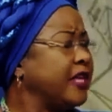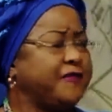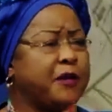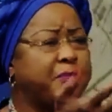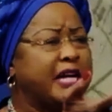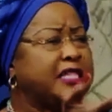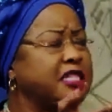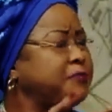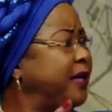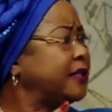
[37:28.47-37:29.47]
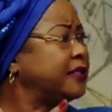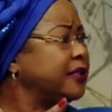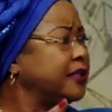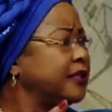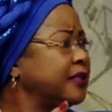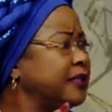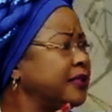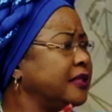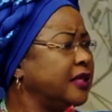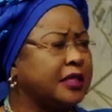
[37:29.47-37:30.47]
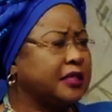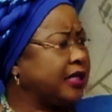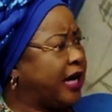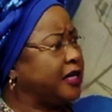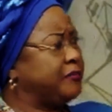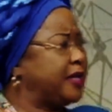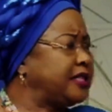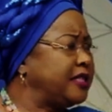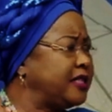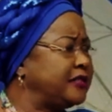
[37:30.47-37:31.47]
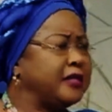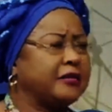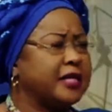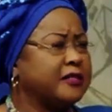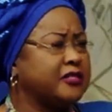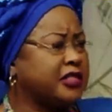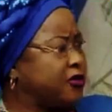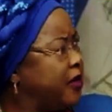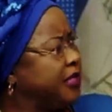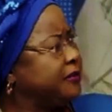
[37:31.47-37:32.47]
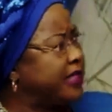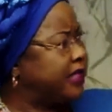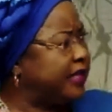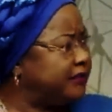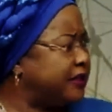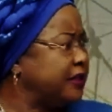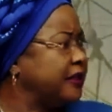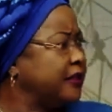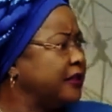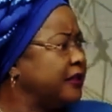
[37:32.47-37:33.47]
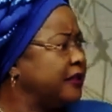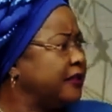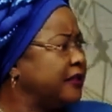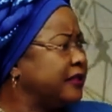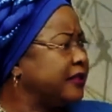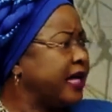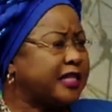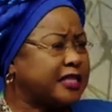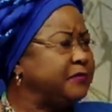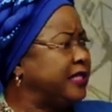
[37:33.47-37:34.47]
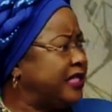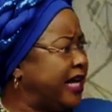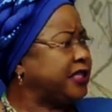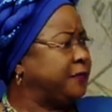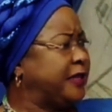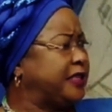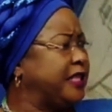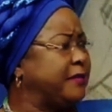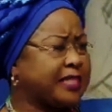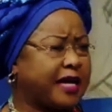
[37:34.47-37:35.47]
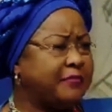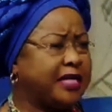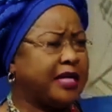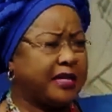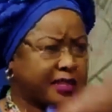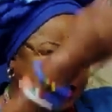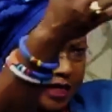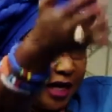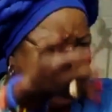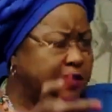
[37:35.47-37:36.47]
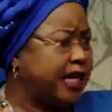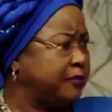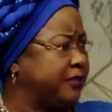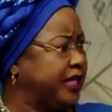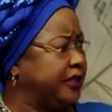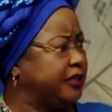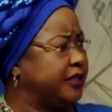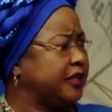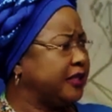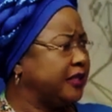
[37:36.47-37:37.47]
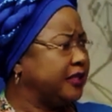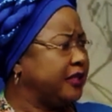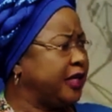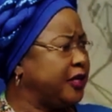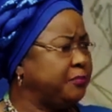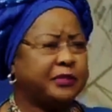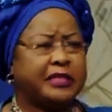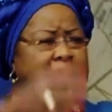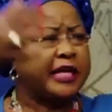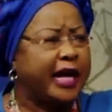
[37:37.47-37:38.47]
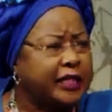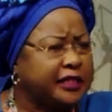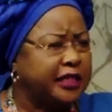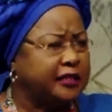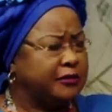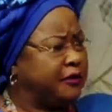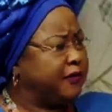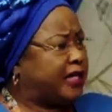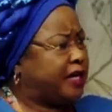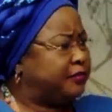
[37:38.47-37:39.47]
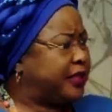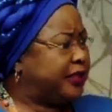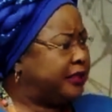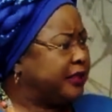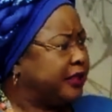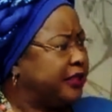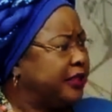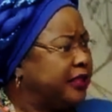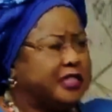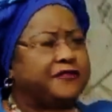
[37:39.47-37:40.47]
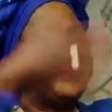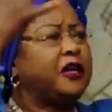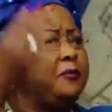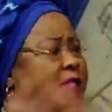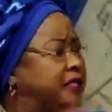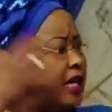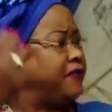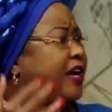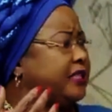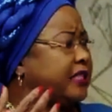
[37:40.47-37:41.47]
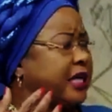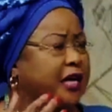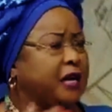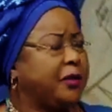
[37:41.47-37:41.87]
If a bridge is built, the current president is not going to destroy it when he leaves. That just means the next president must come in and extend on that bridge. Put irrigation over that bridge. Develop it, advance it.